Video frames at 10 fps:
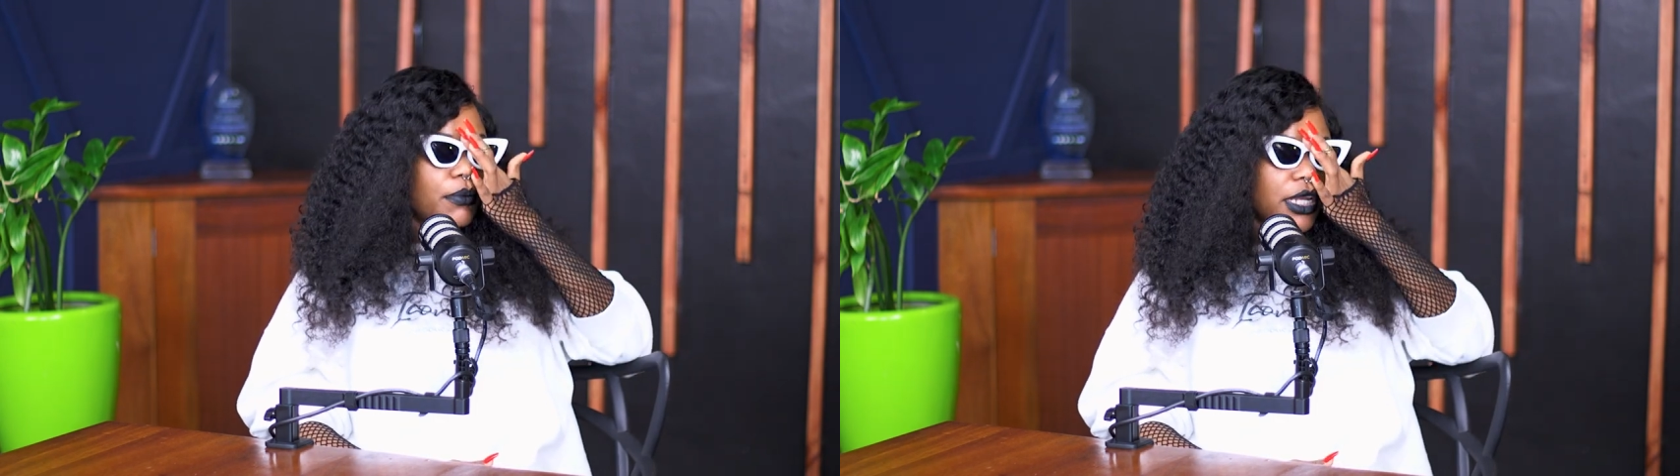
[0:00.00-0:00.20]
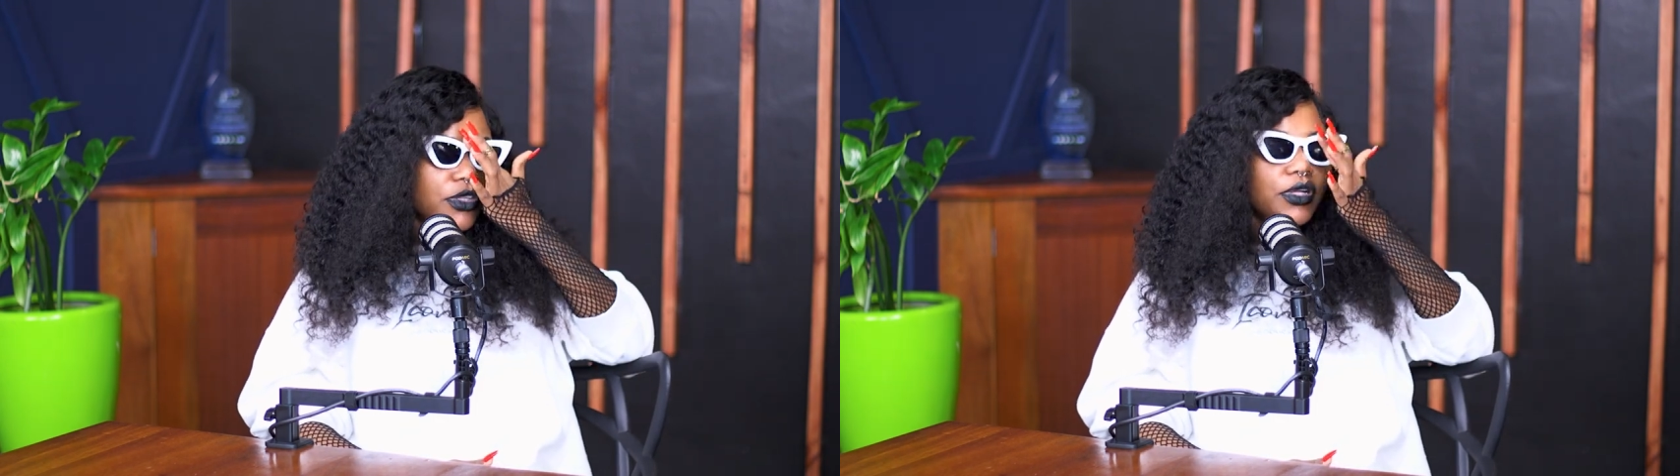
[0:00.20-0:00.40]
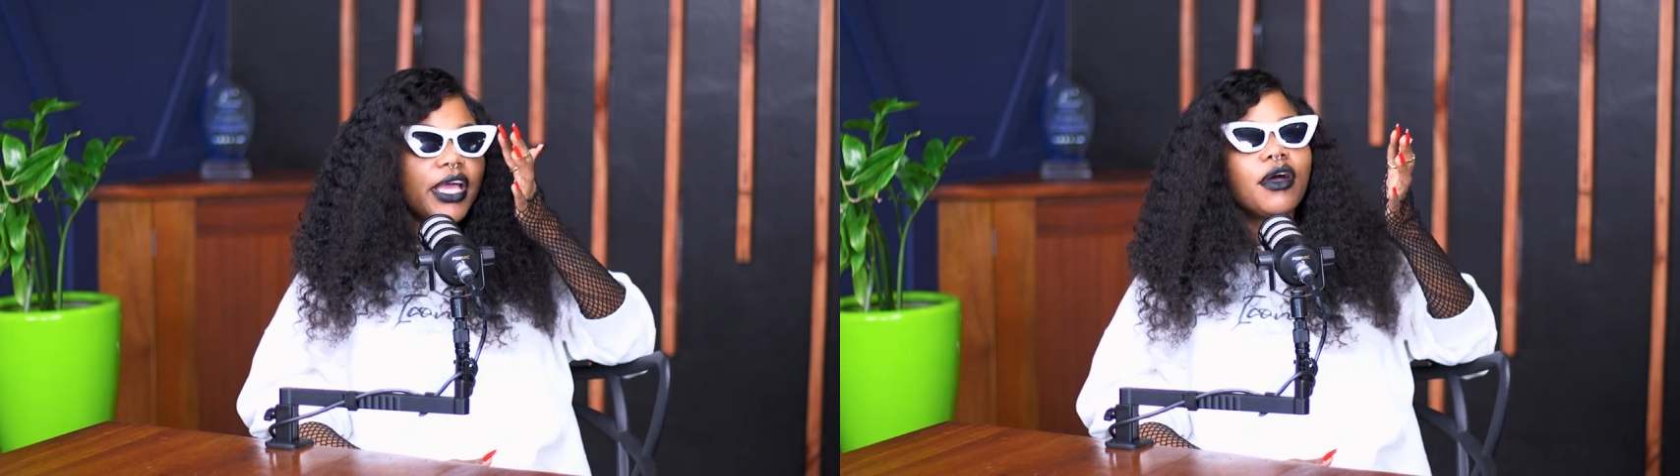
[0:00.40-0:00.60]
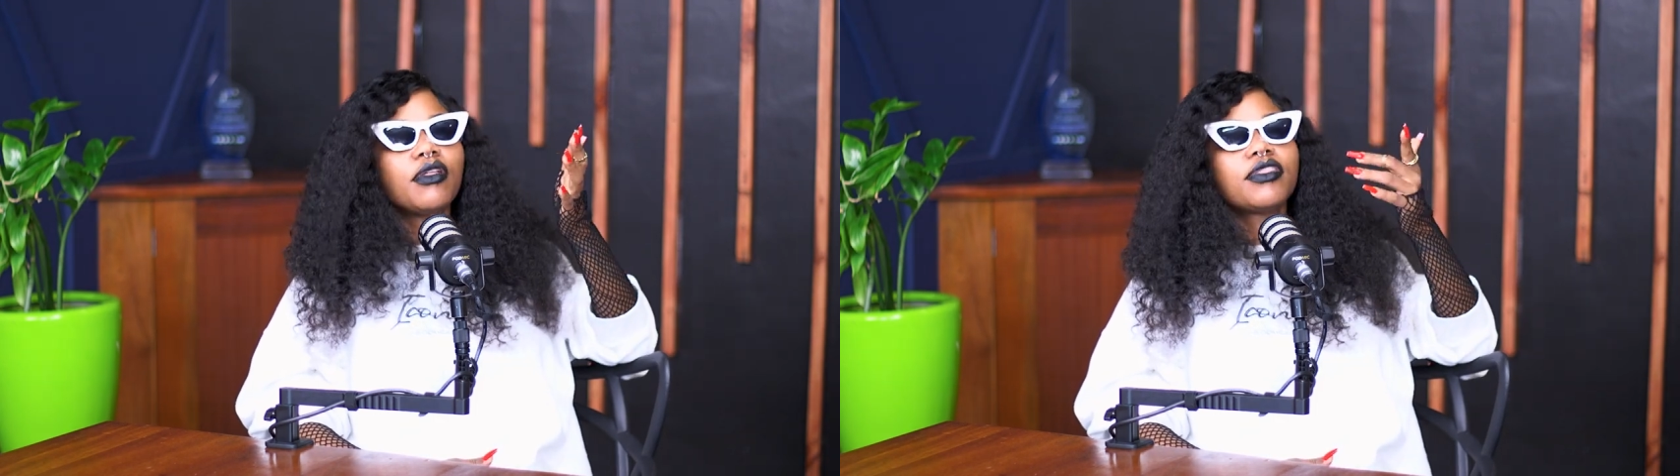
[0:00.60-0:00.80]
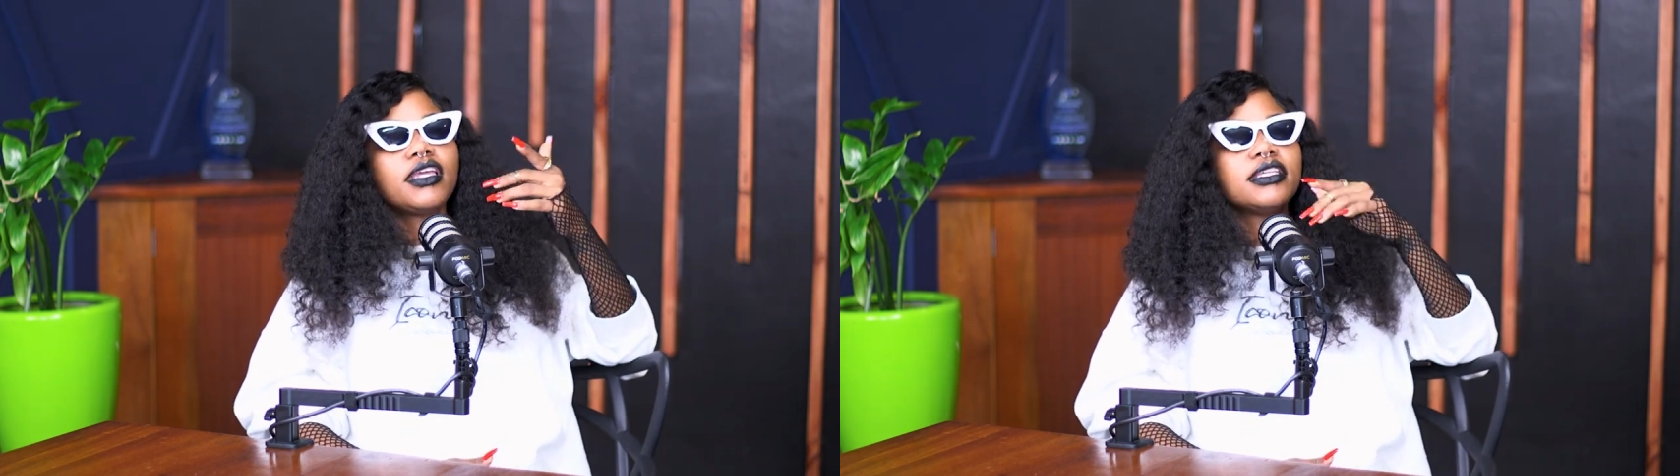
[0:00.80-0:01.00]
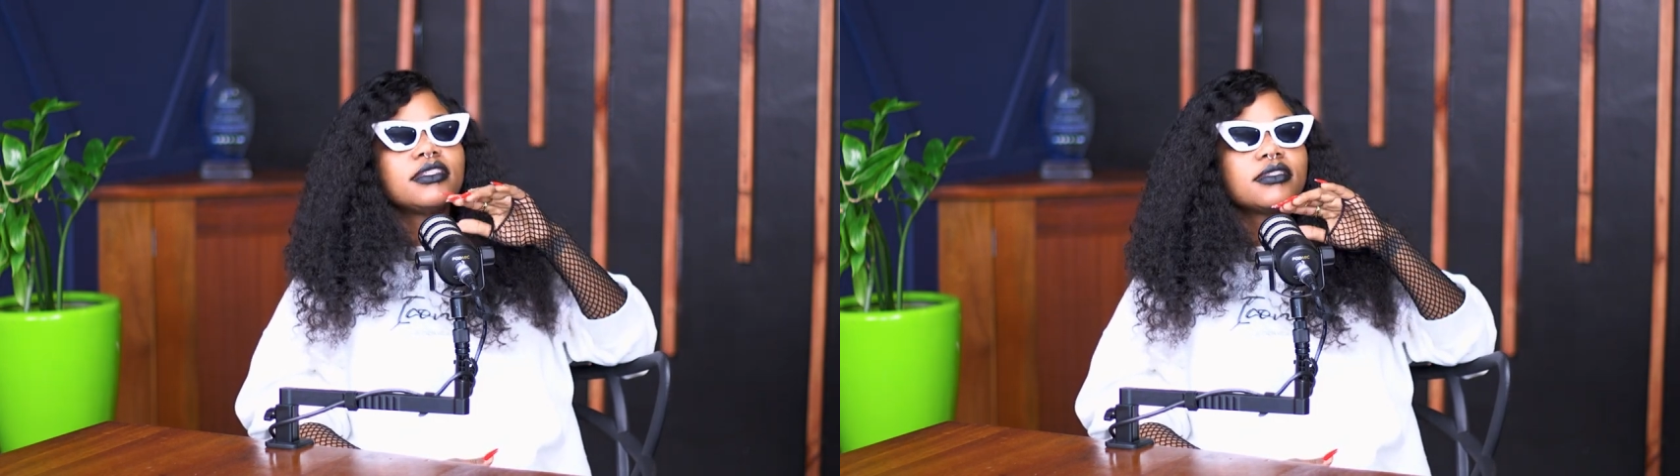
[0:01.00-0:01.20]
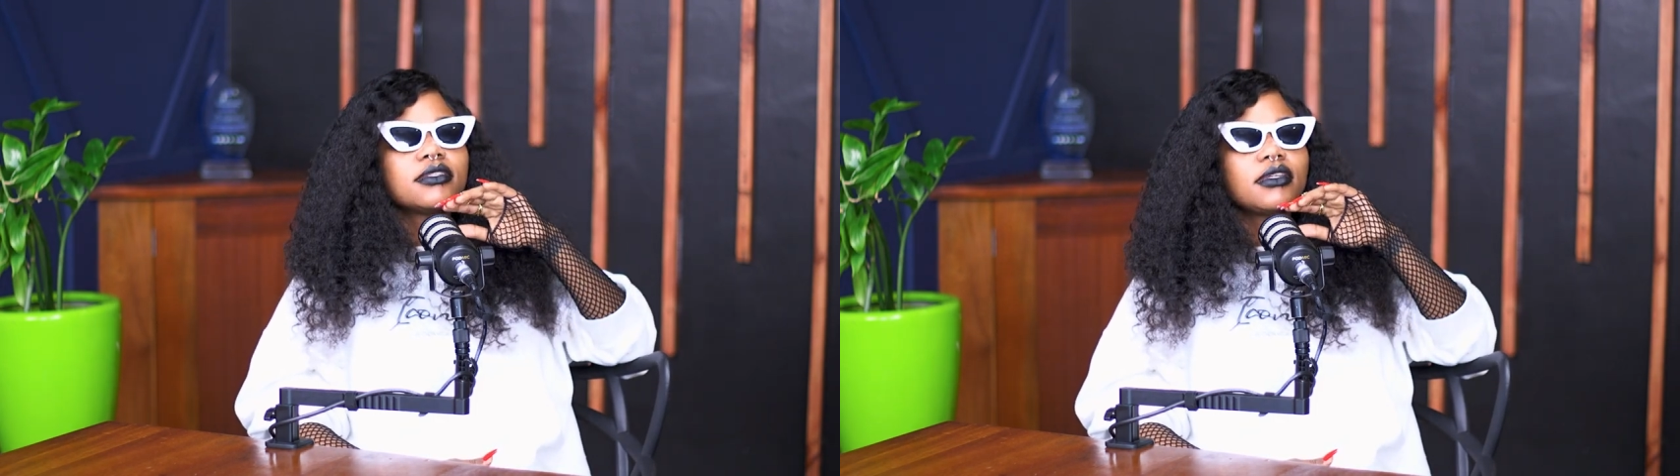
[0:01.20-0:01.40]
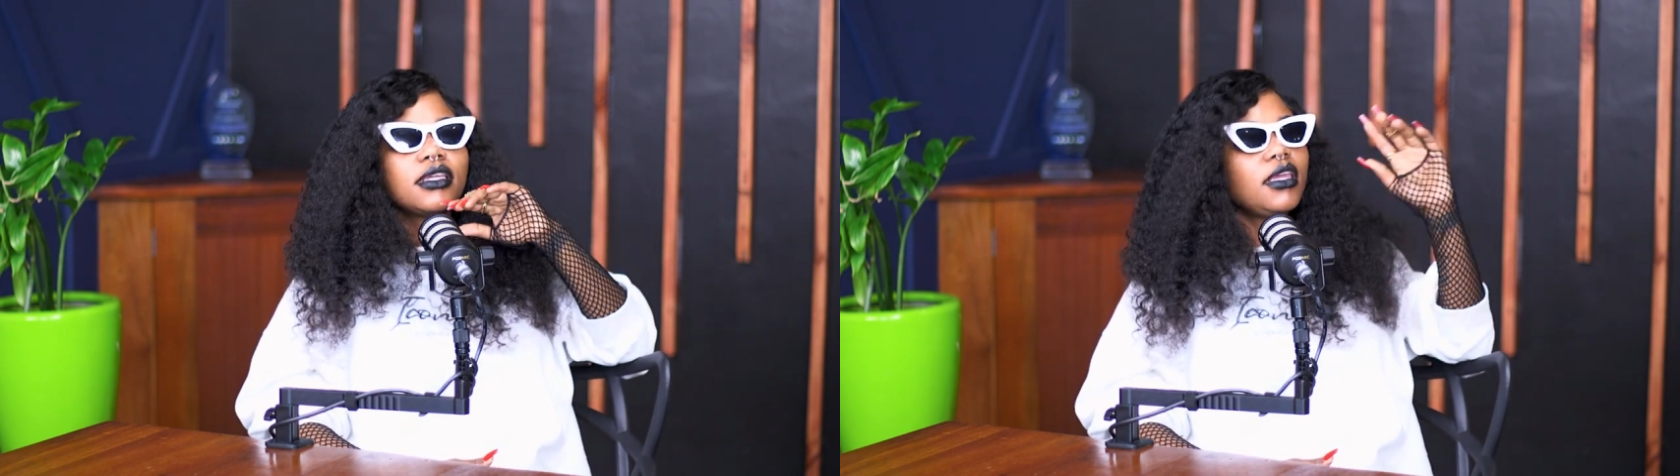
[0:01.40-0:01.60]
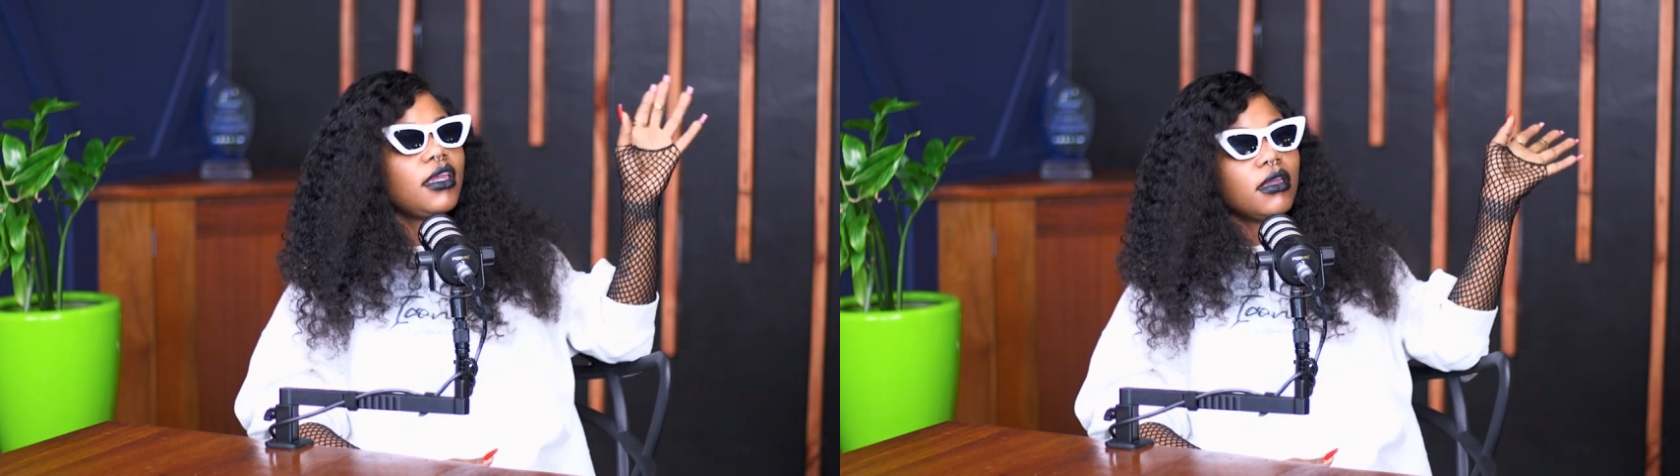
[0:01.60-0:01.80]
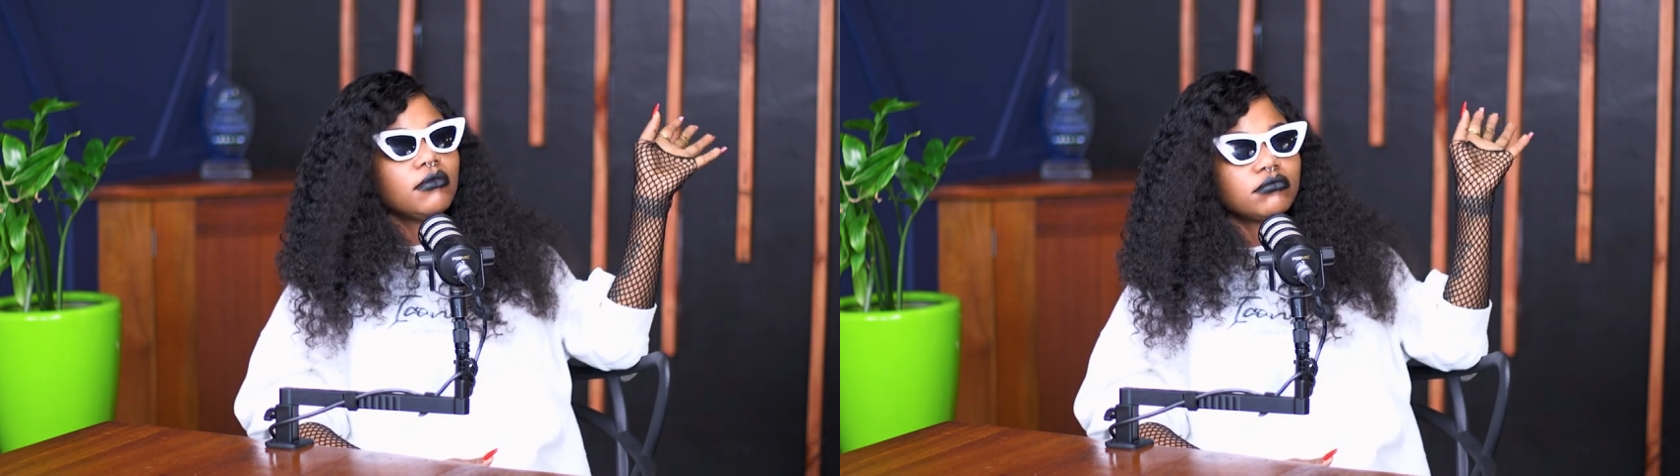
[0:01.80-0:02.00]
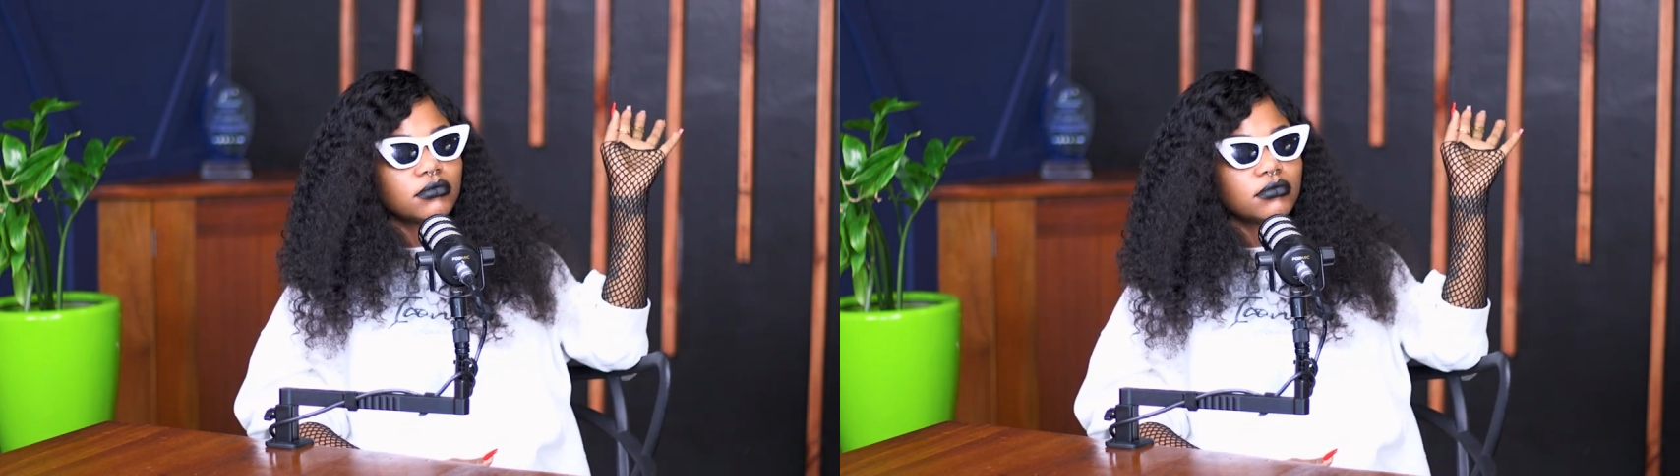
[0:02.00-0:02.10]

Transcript: And mental health is key